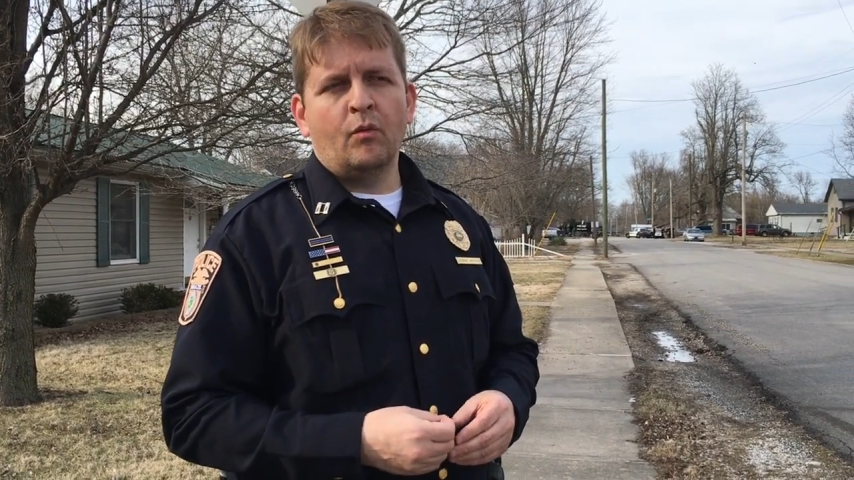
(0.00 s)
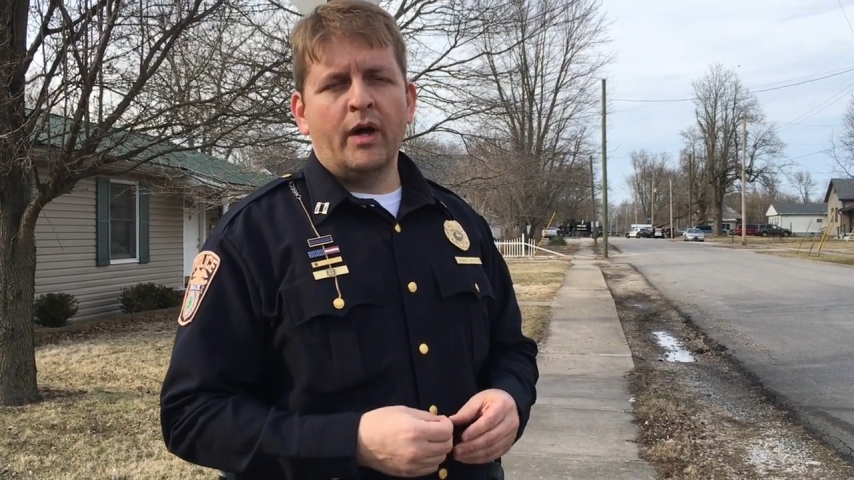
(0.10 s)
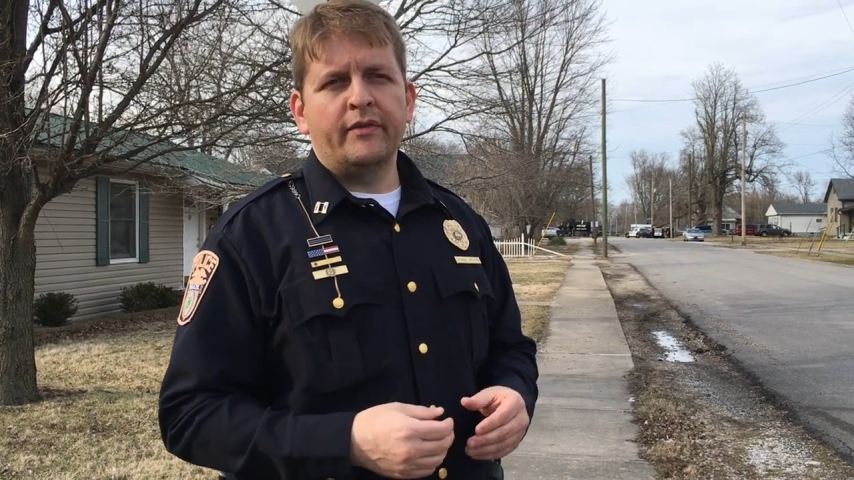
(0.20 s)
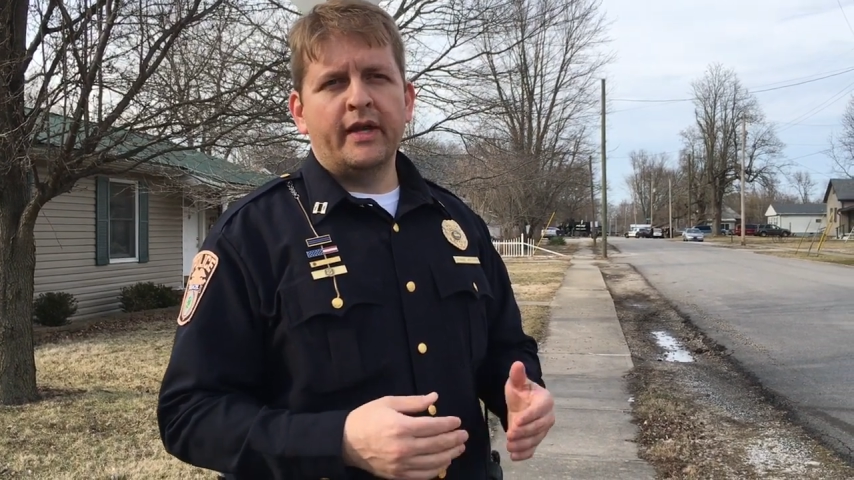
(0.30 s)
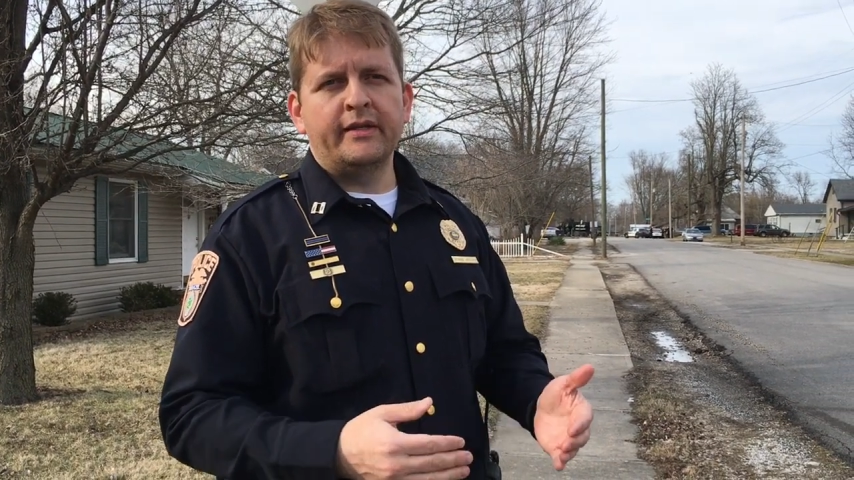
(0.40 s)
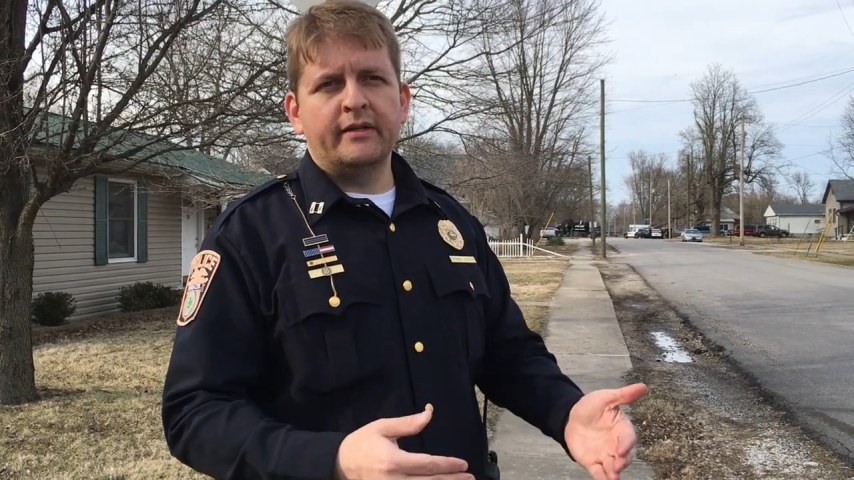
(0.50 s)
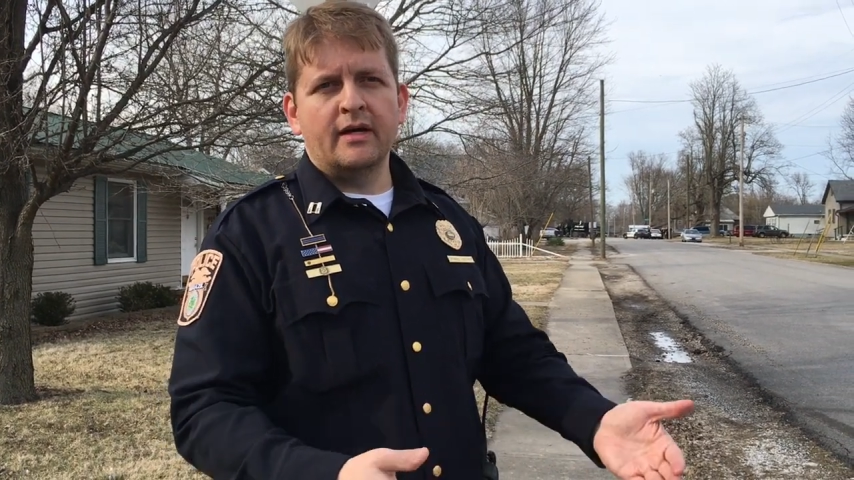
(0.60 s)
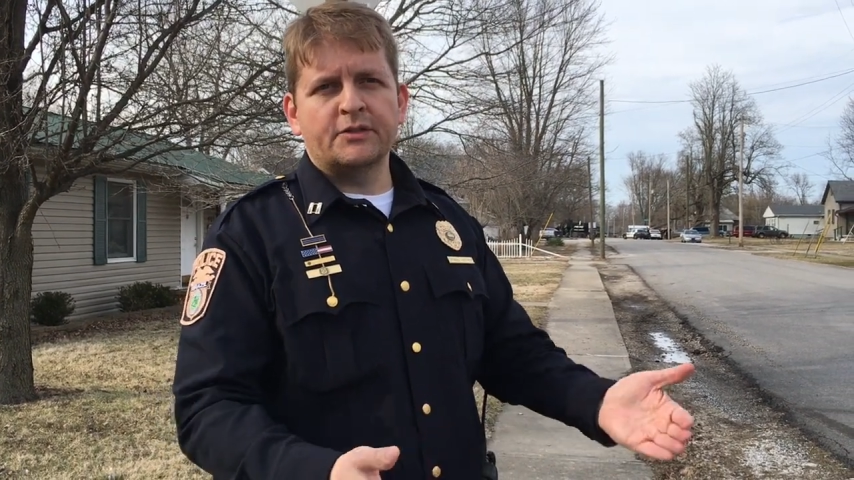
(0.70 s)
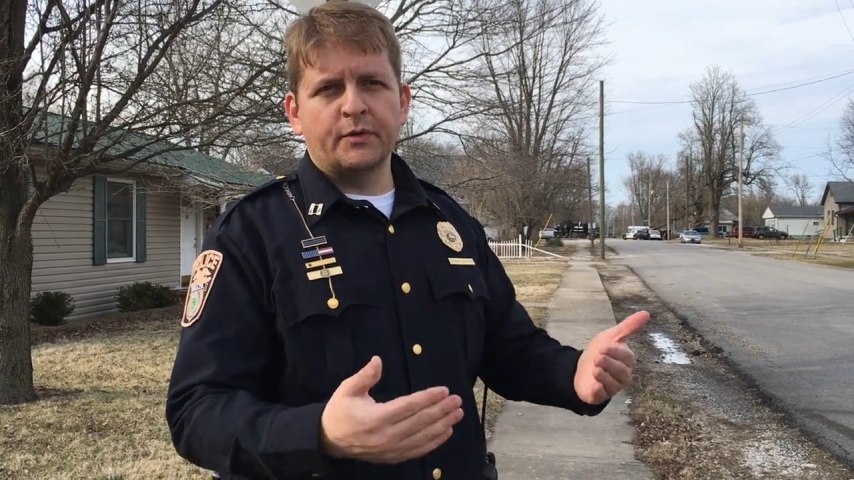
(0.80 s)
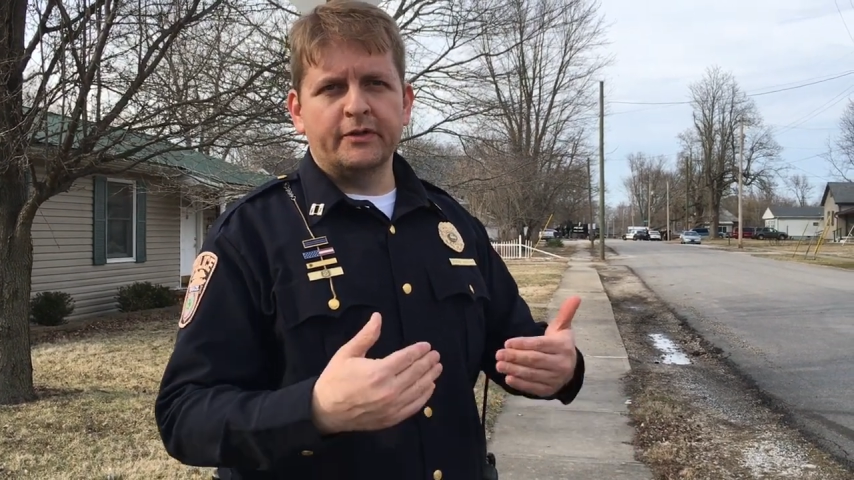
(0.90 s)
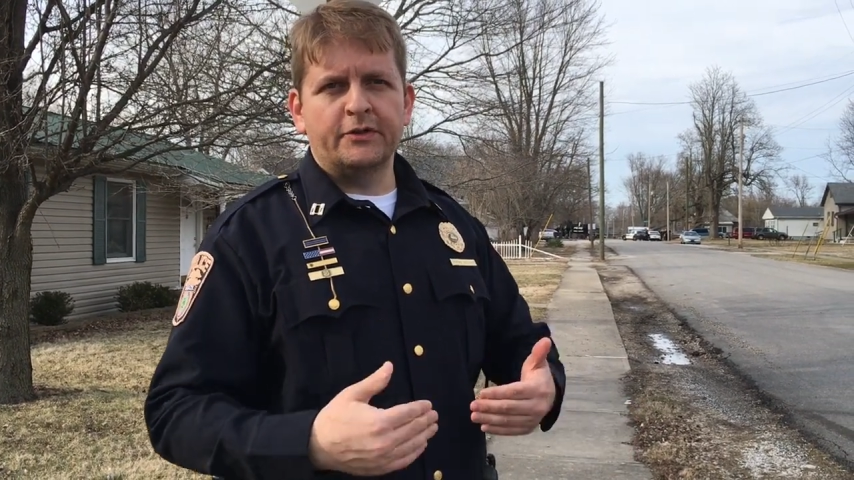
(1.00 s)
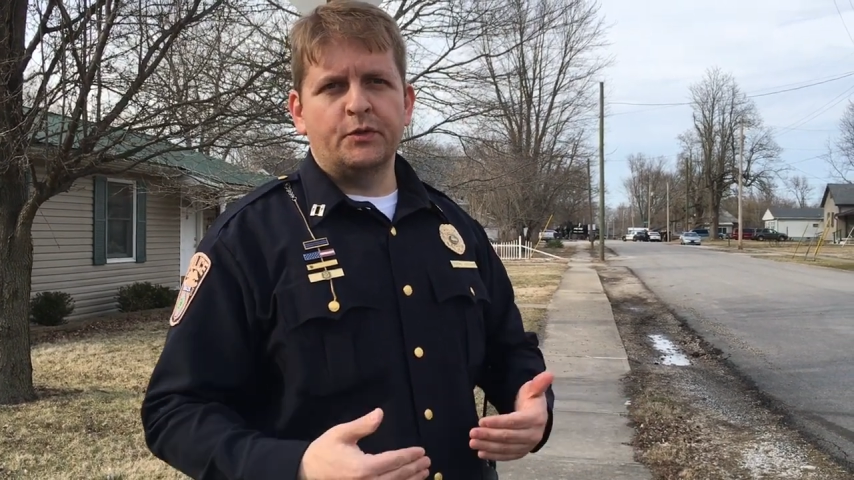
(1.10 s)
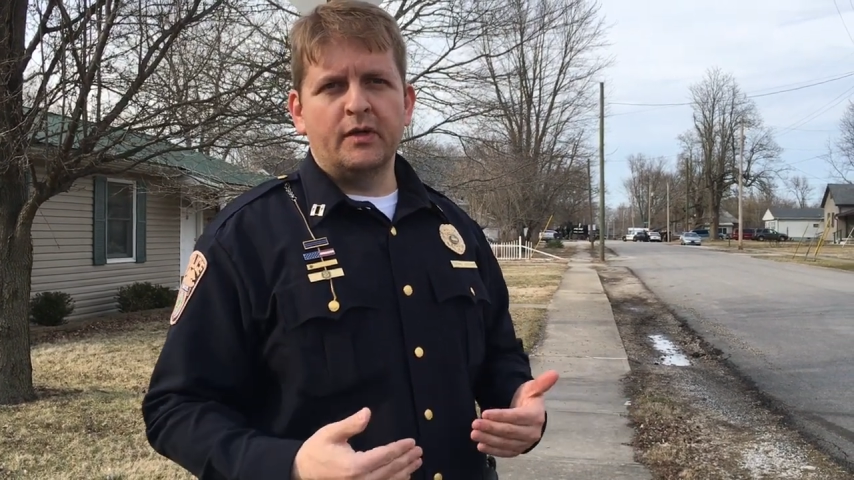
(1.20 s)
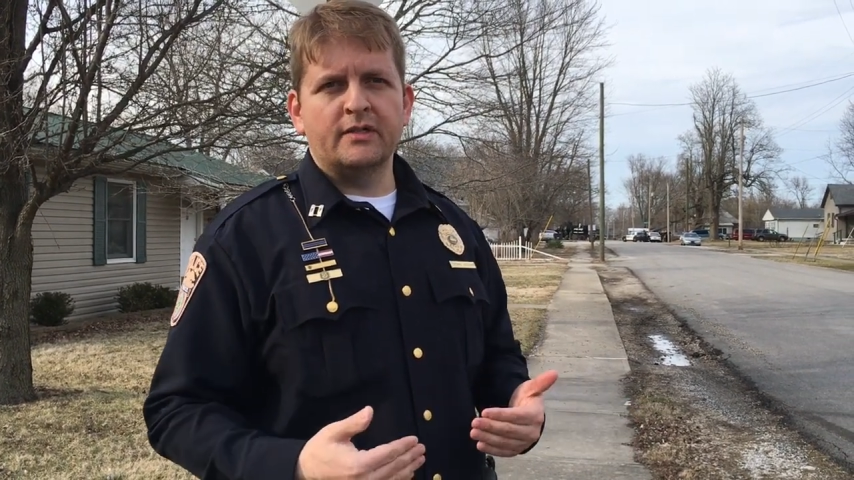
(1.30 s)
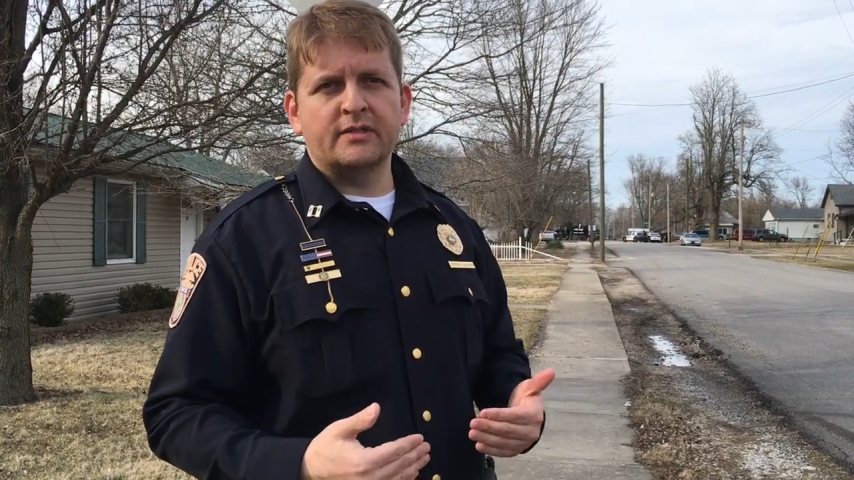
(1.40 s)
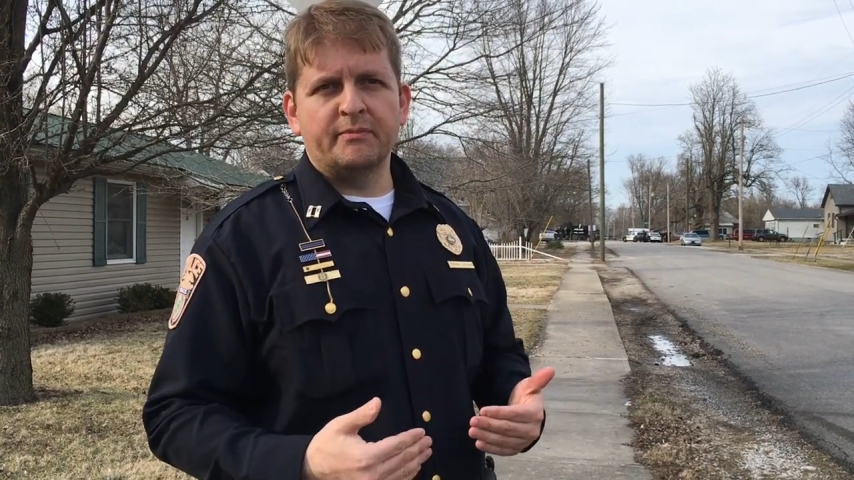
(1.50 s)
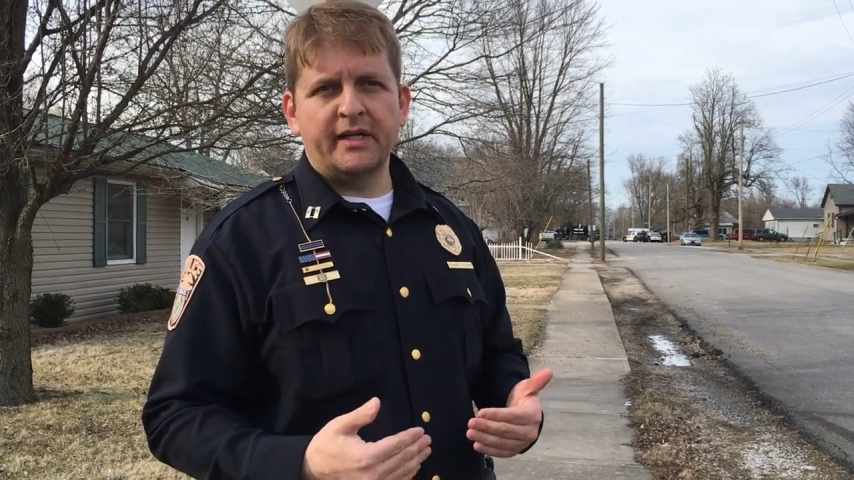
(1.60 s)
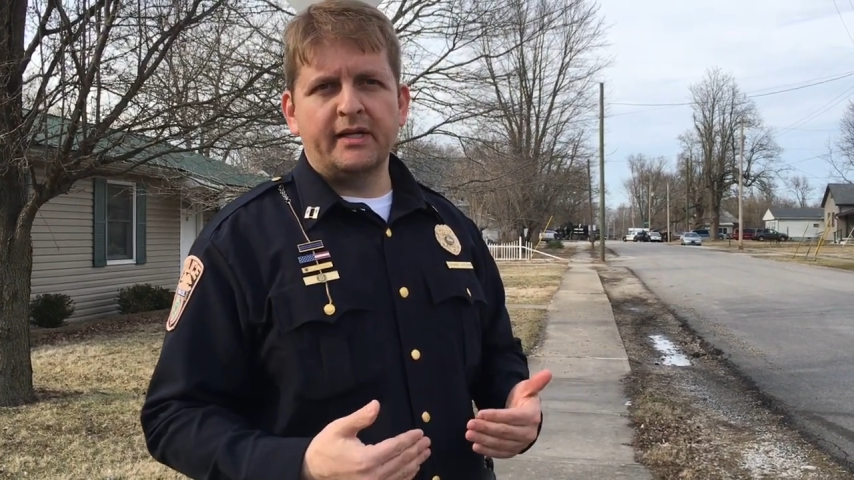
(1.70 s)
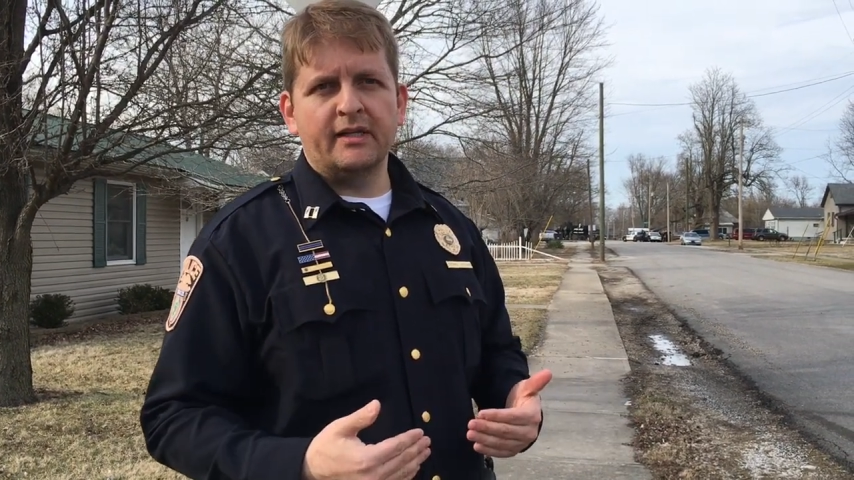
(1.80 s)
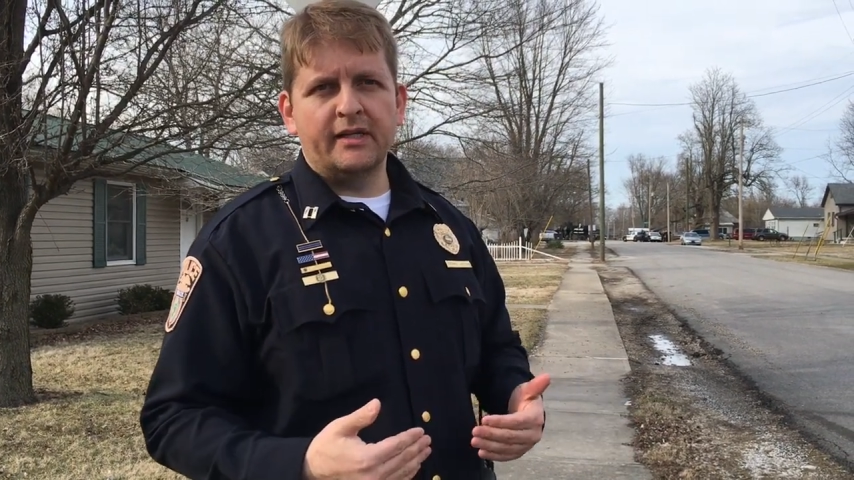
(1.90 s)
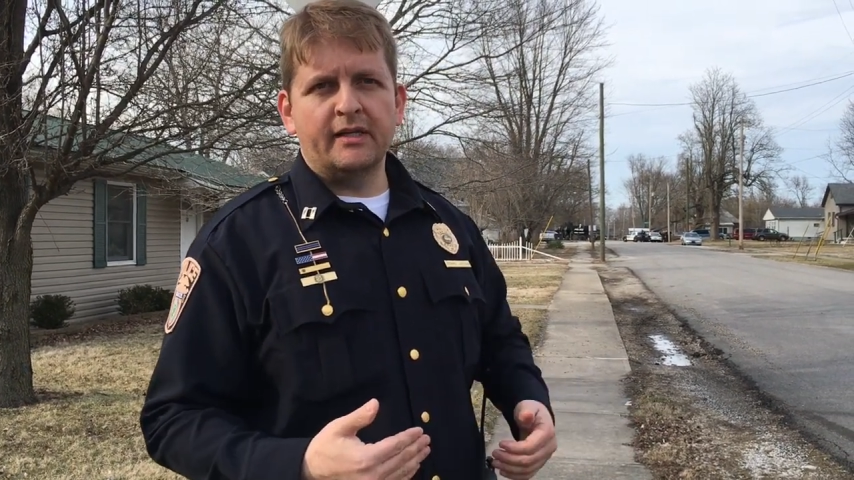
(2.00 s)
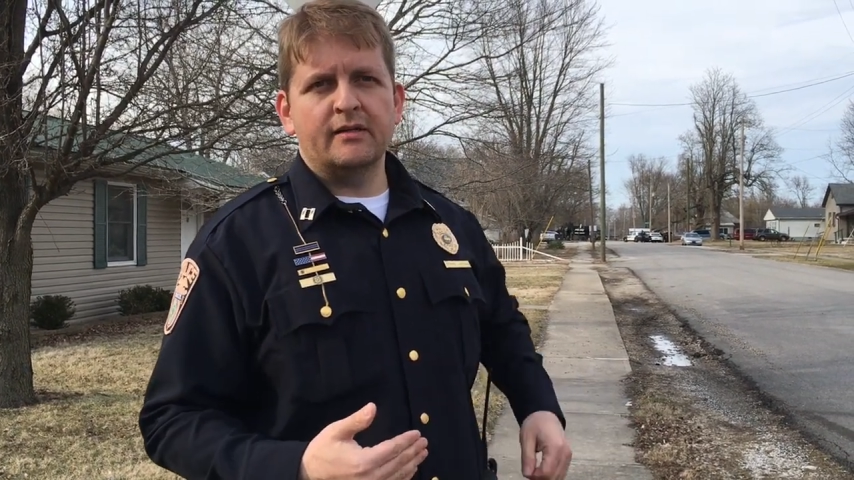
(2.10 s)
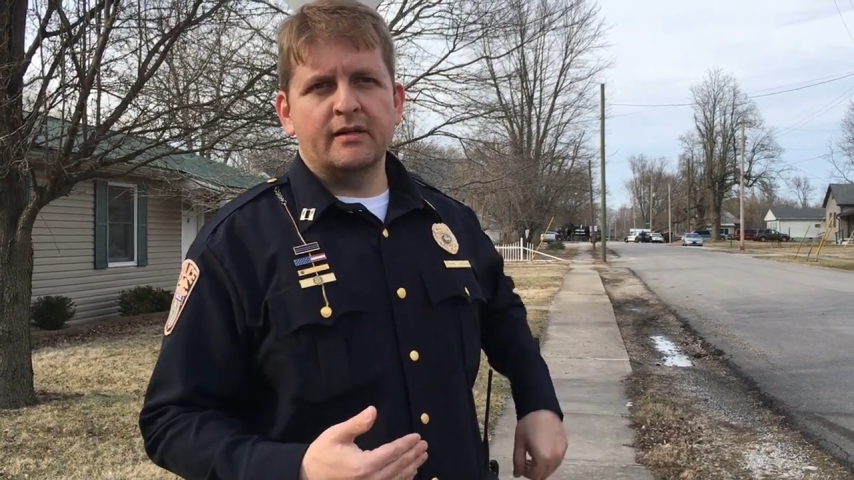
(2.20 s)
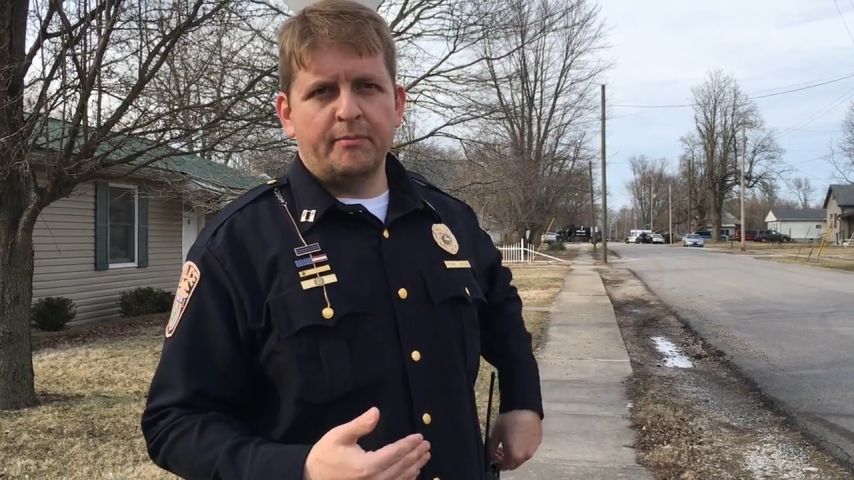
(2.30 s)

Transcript: Well, they did not surrender to us immediately